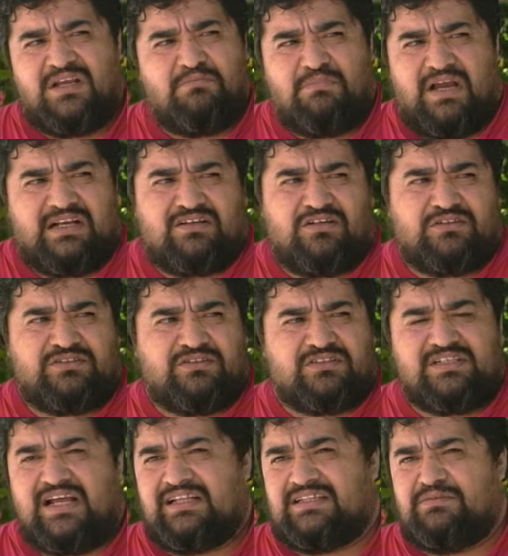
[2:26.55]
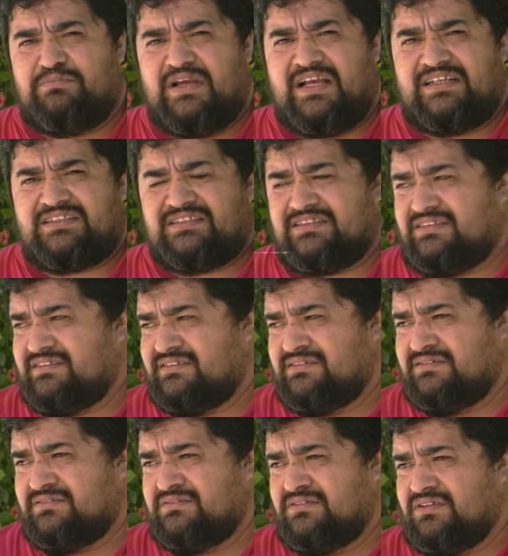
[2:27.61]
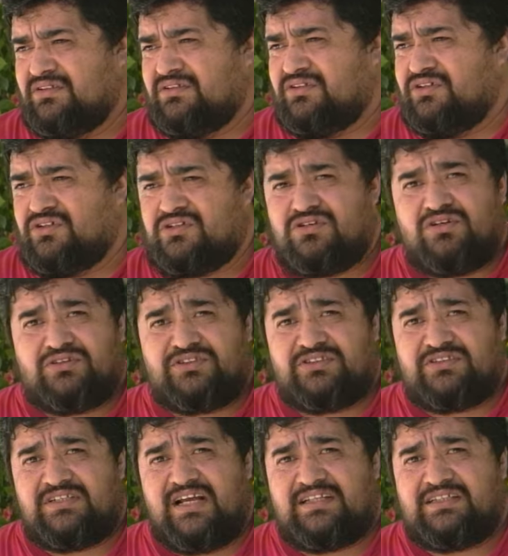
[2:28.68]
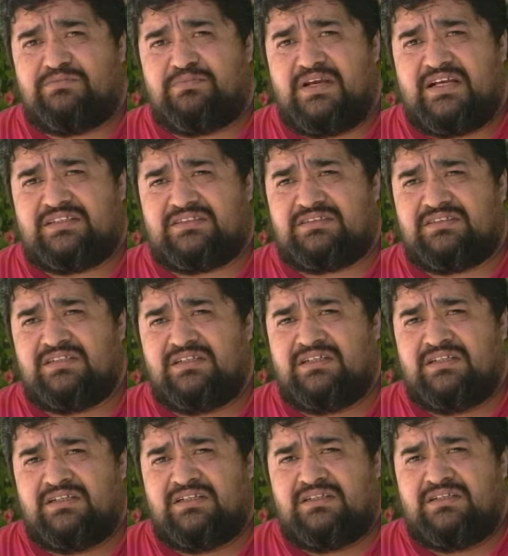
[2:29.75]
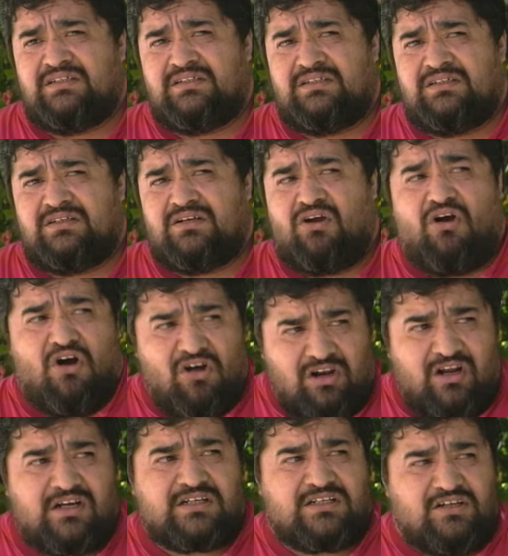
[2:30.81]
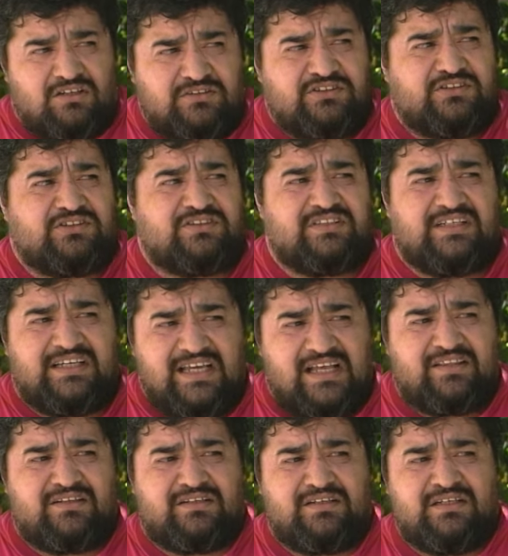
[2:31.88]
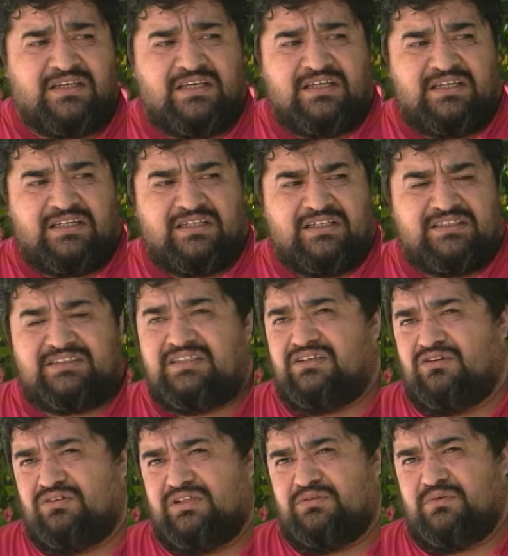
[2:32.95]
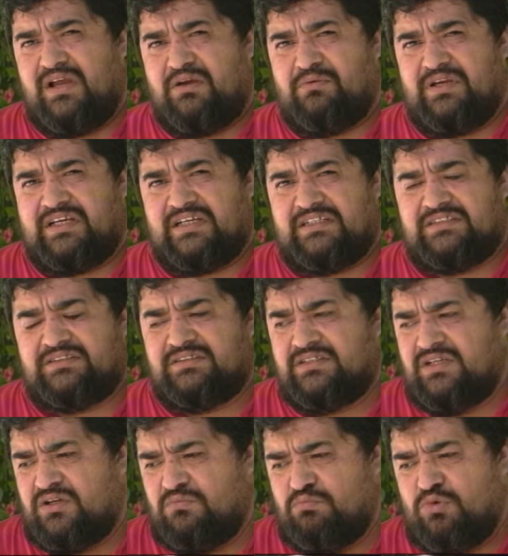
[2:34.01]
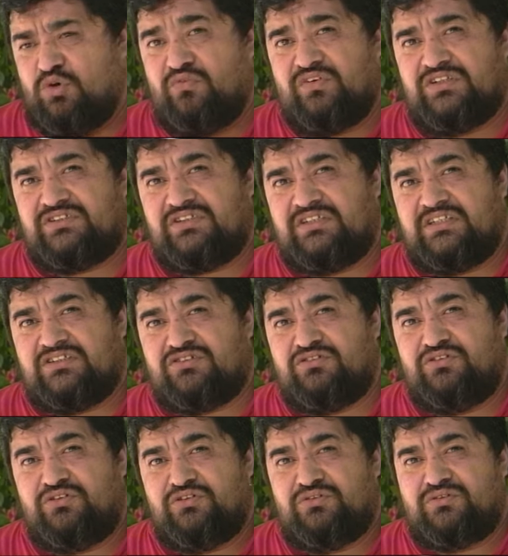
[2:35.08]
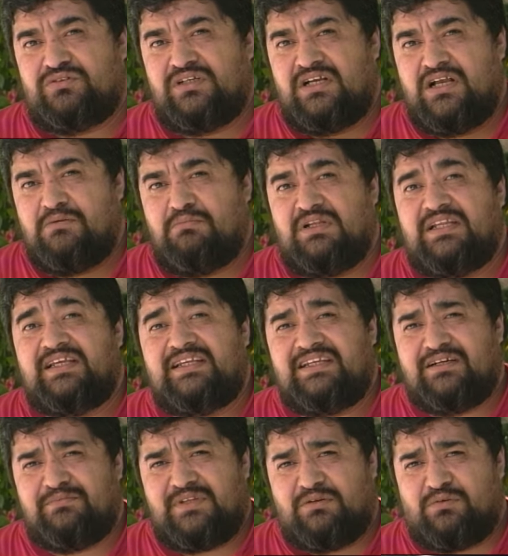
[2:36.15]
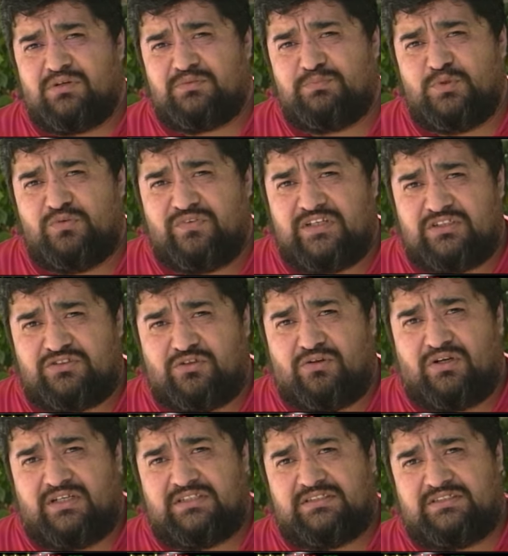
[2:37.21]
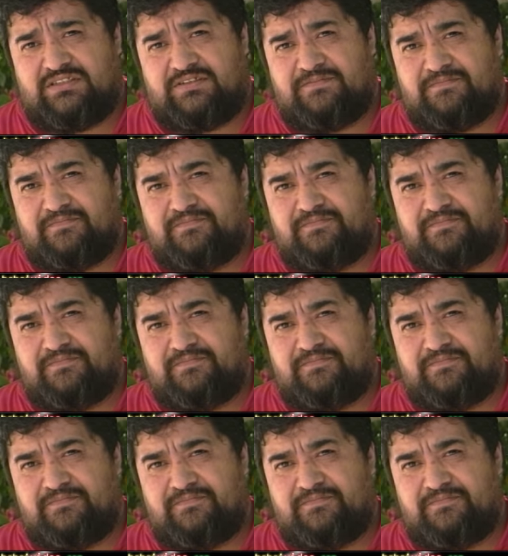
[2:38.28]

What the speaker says: My culture is not the best. Your culture is not the best. All our cultures together is the only way we can move into this new millennium that we're moving towards.